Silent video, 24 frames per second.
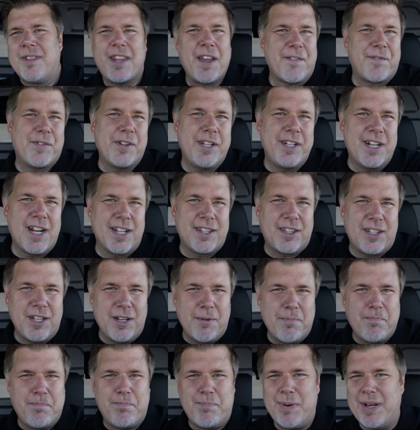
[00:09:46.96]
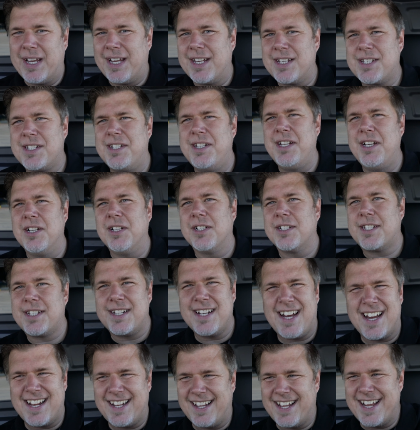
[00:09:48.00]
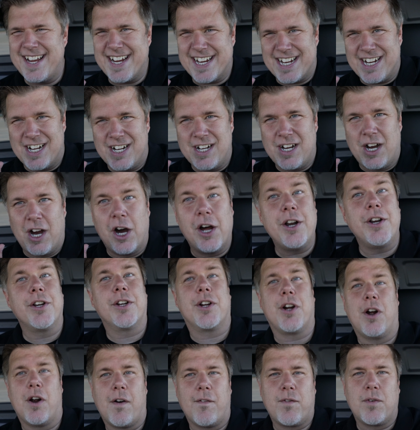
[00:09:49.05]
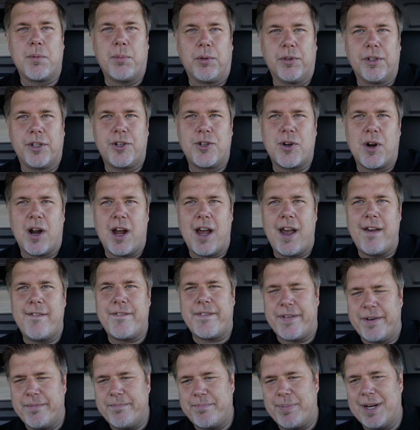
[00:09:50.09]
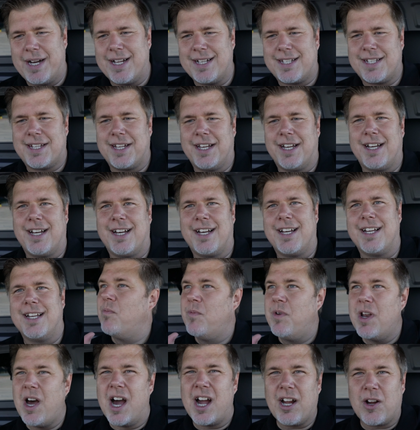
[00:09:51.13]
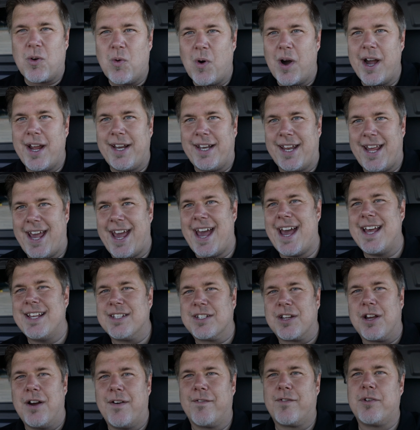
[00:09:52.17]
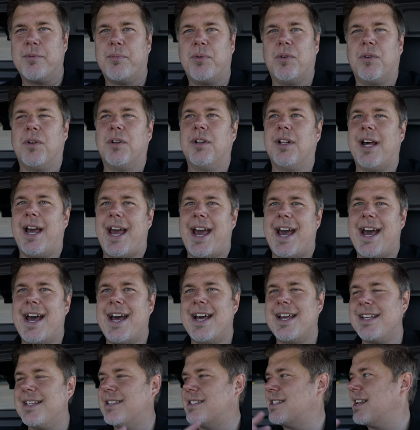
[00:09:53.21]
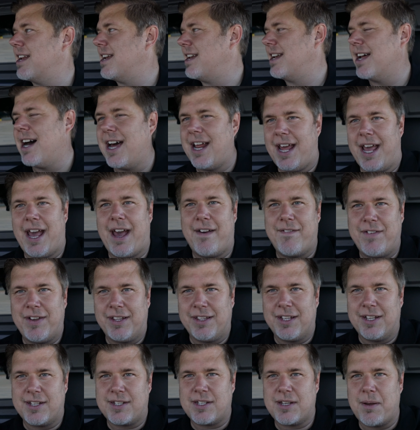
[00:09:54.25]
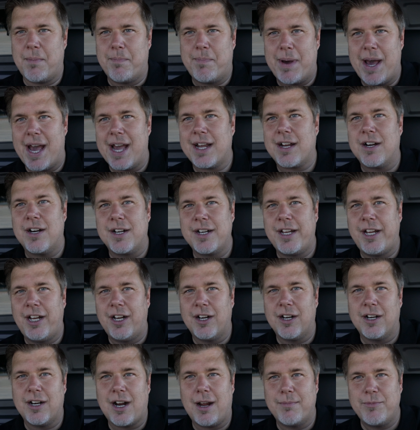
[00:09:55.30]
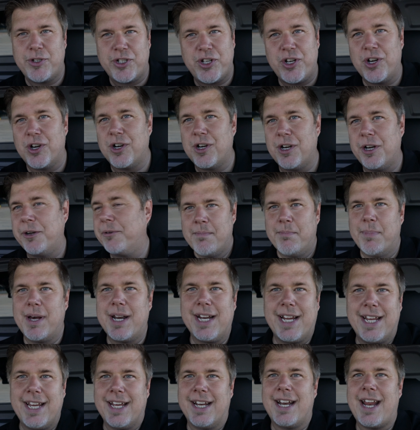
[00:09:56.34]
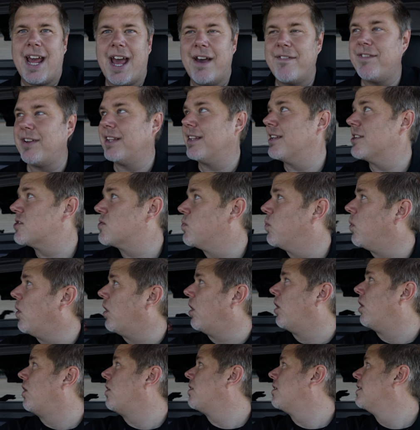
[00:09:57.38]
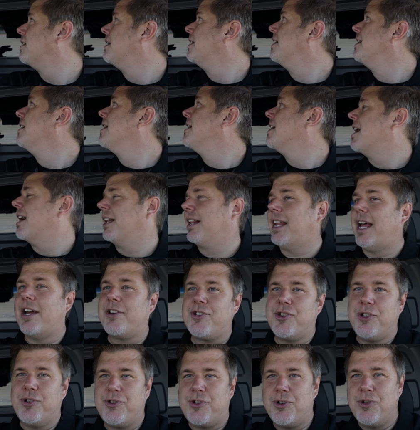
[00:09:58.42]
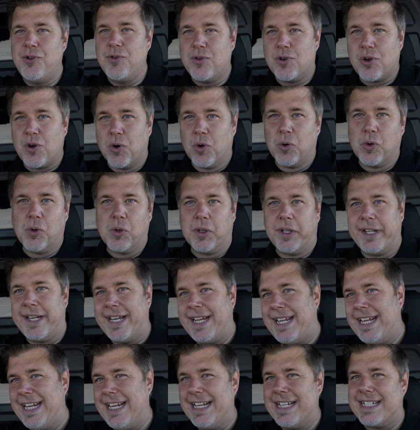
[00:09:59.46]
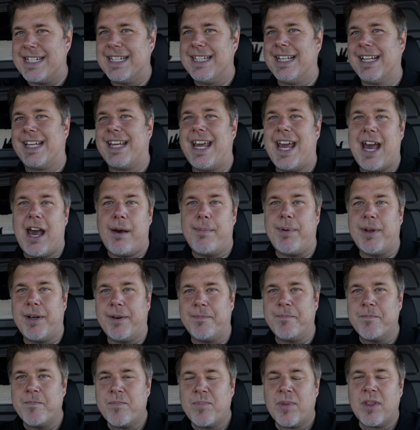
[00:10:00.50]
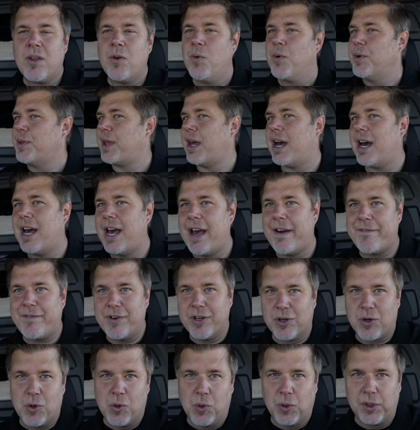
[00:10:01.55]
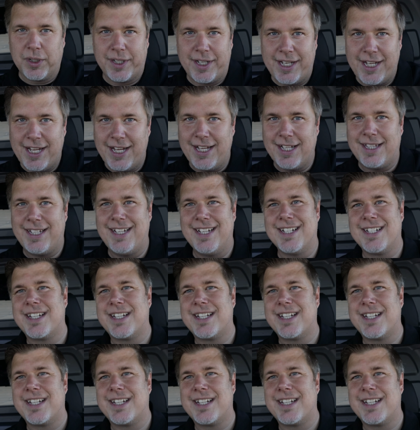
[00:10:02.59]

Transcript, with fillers: Definitely not the biggest deal. It's not like uncomfortable to drive, but uh, not quite as comfortable as not having this back on here, I'm sure. But again, having this wall allows you to cool and heat the cabin without having to cool and heat the